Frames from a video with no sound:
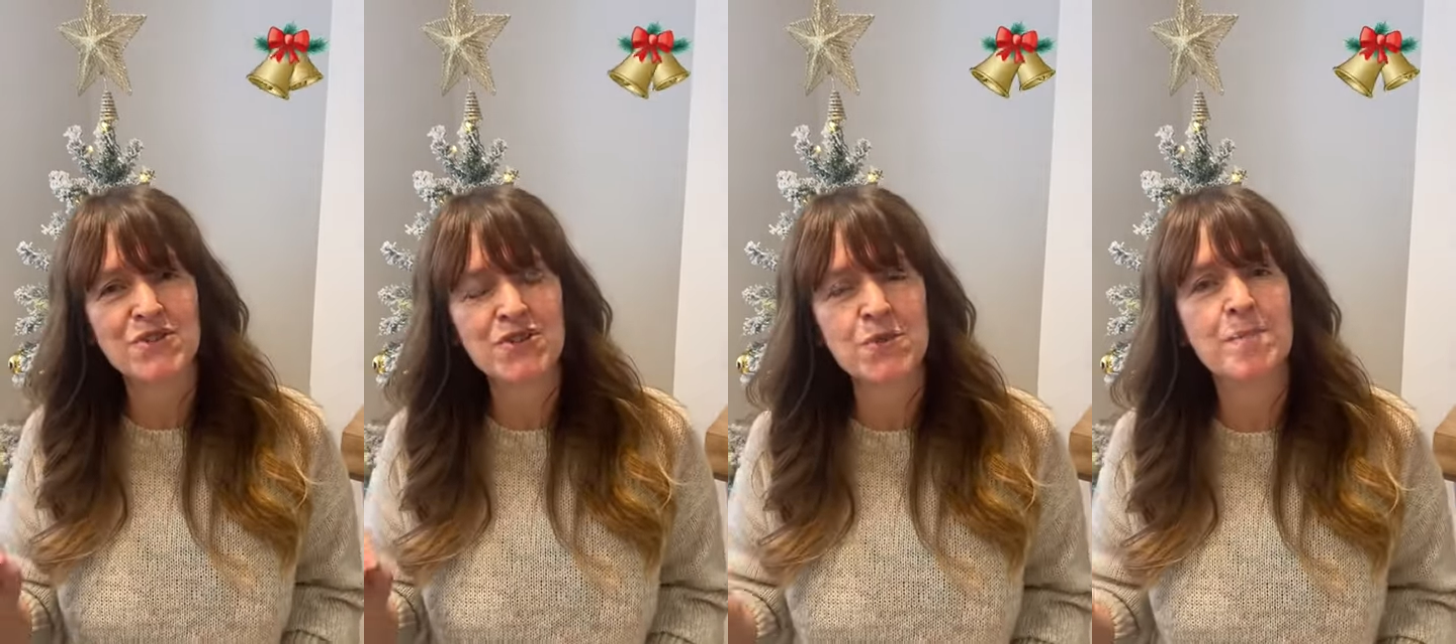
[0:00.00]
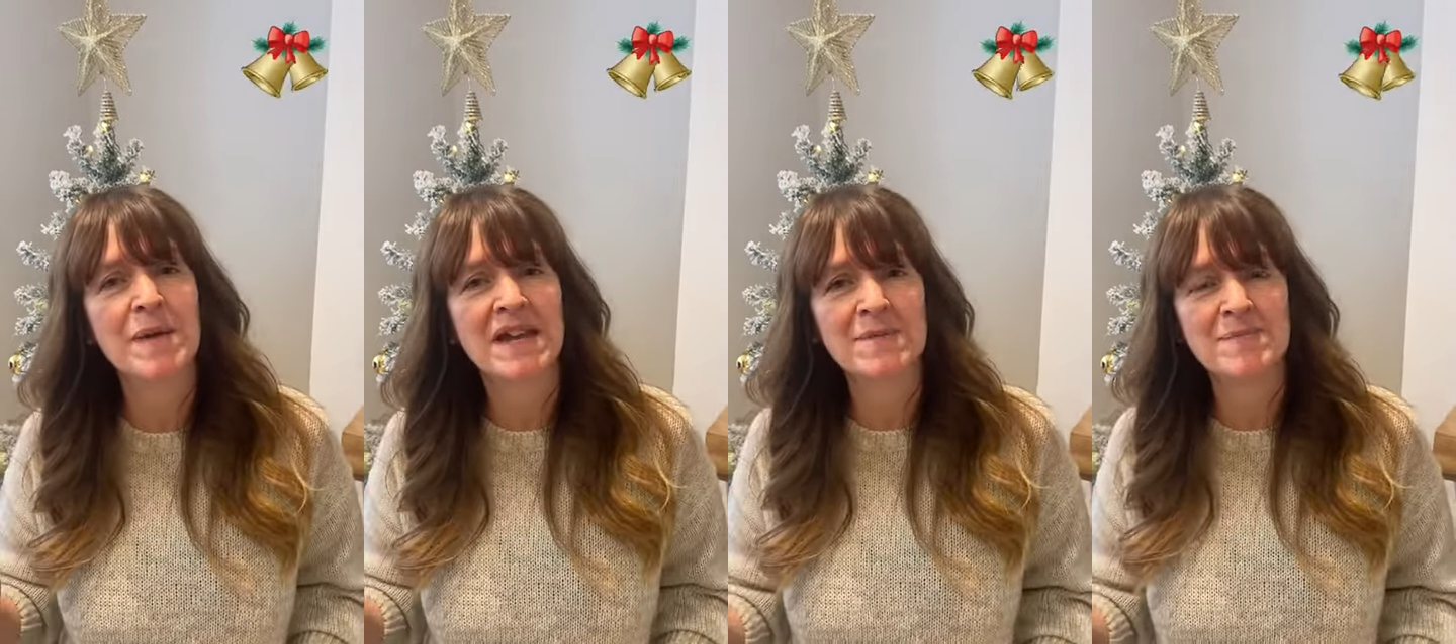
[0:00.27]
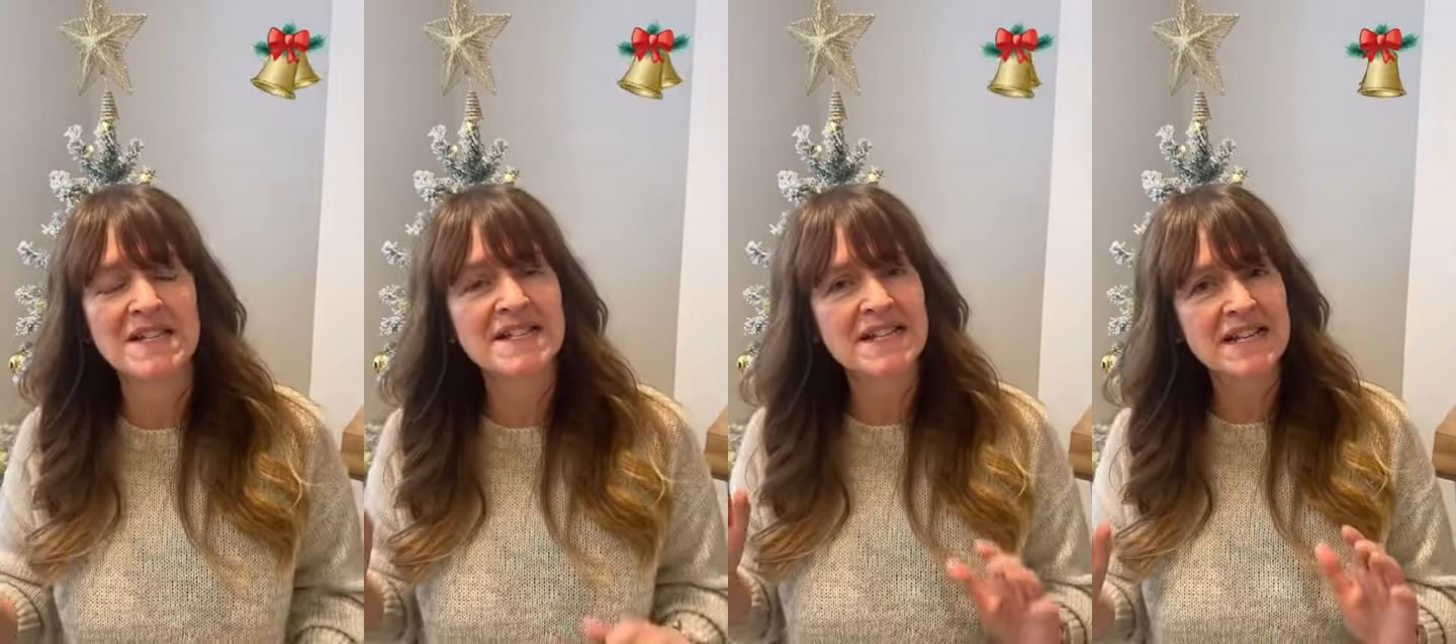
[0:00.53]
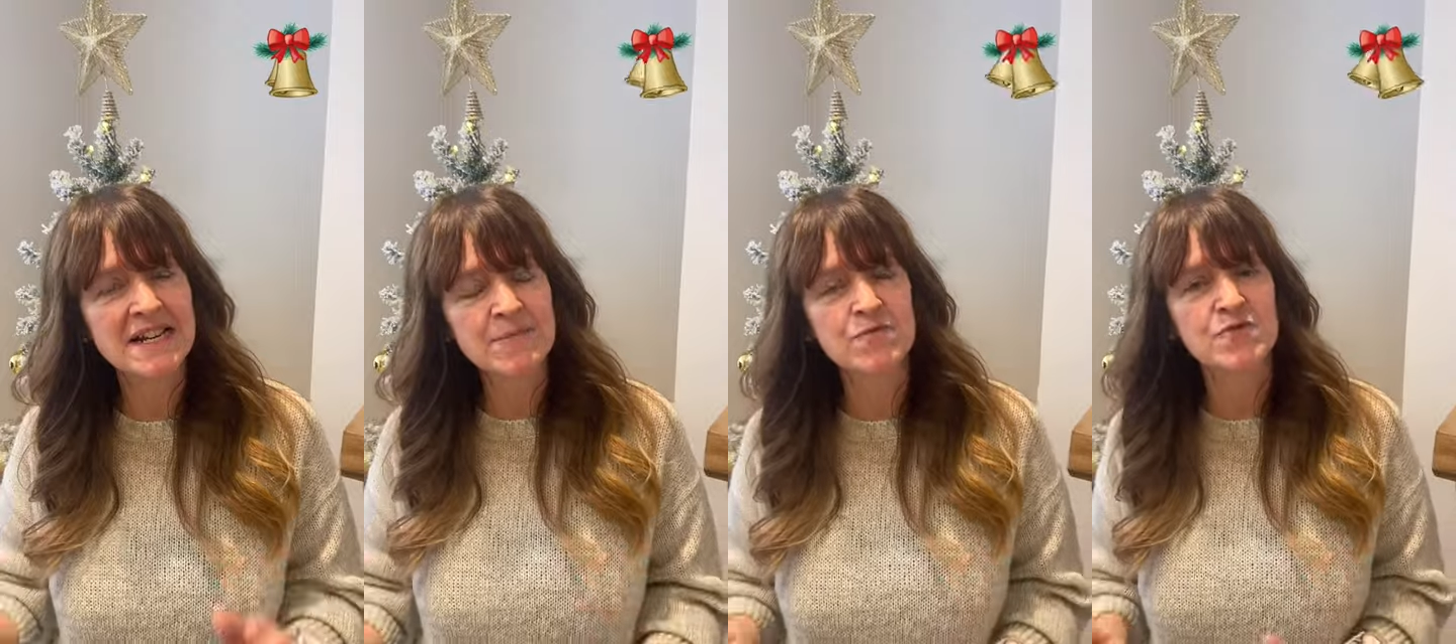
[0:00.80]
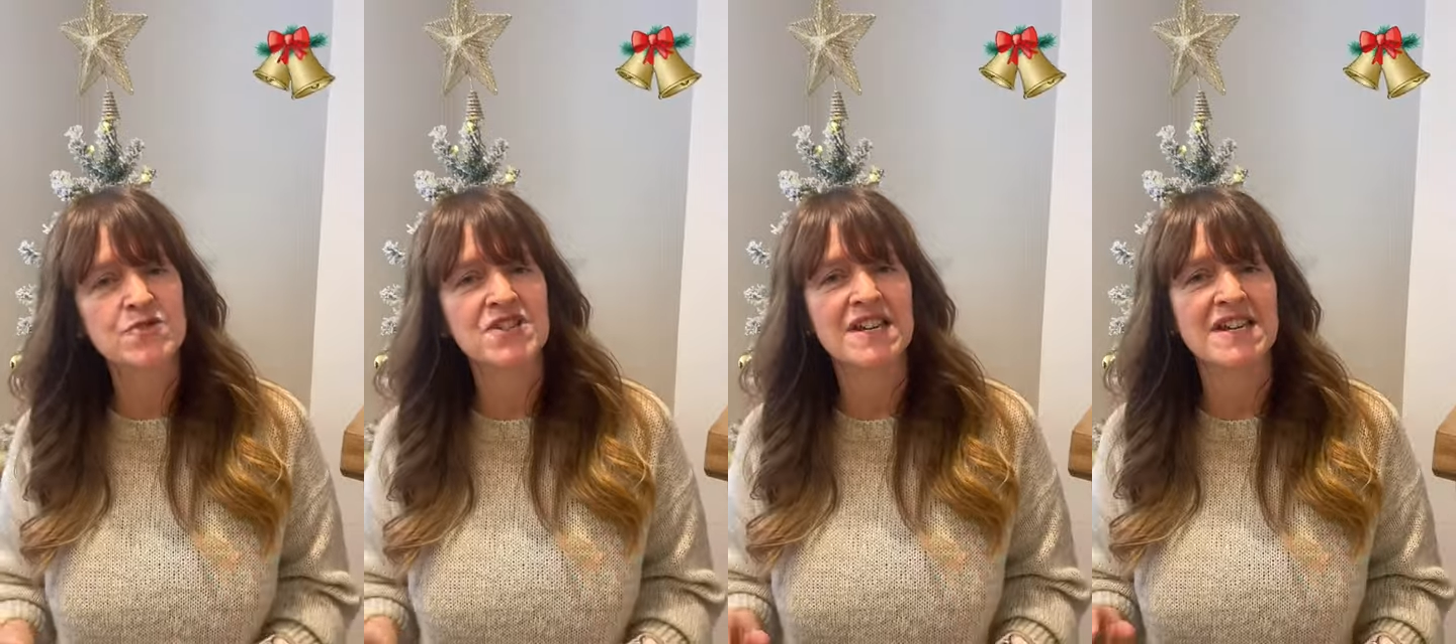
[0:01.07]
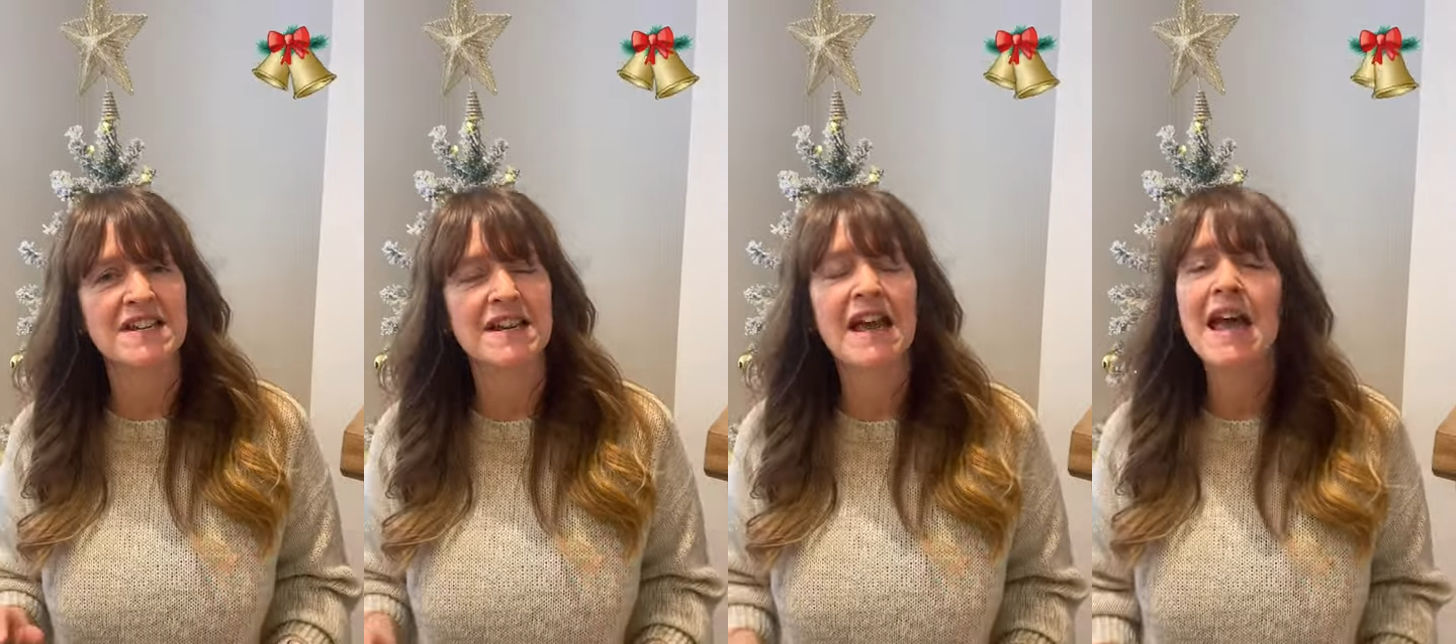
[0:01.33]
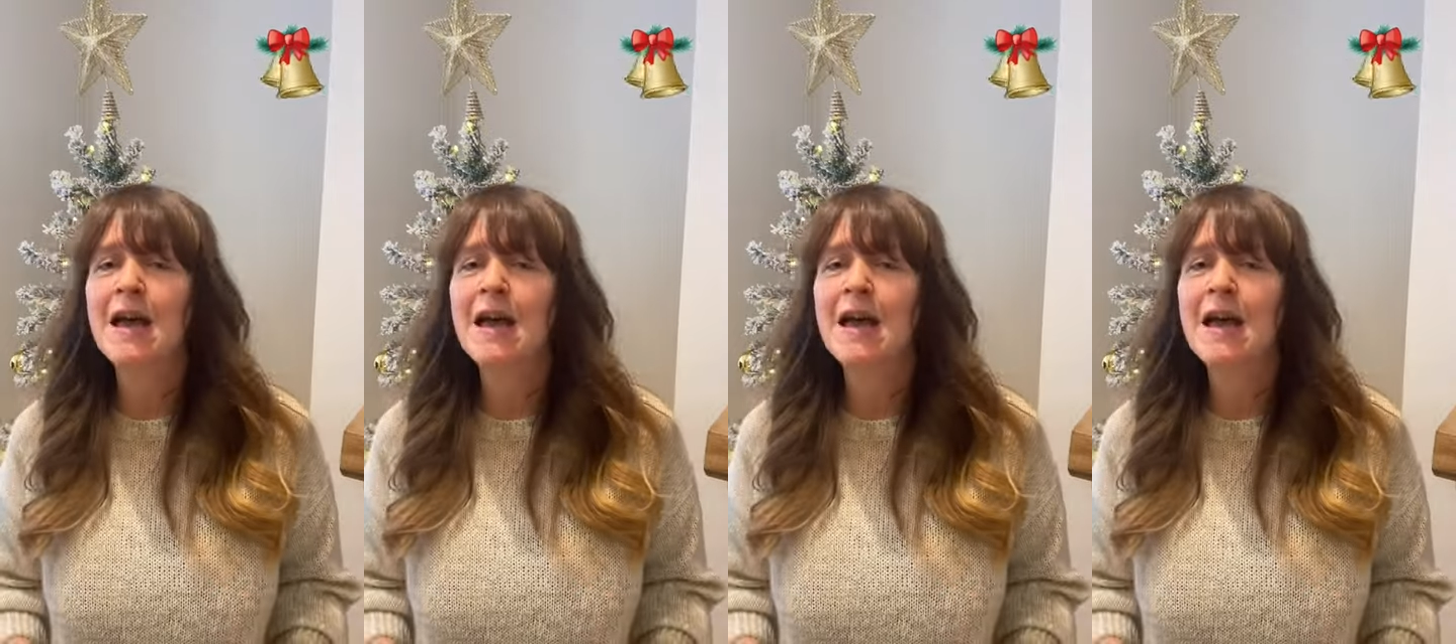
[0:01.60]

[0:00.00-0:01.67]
your baby's sleep routine.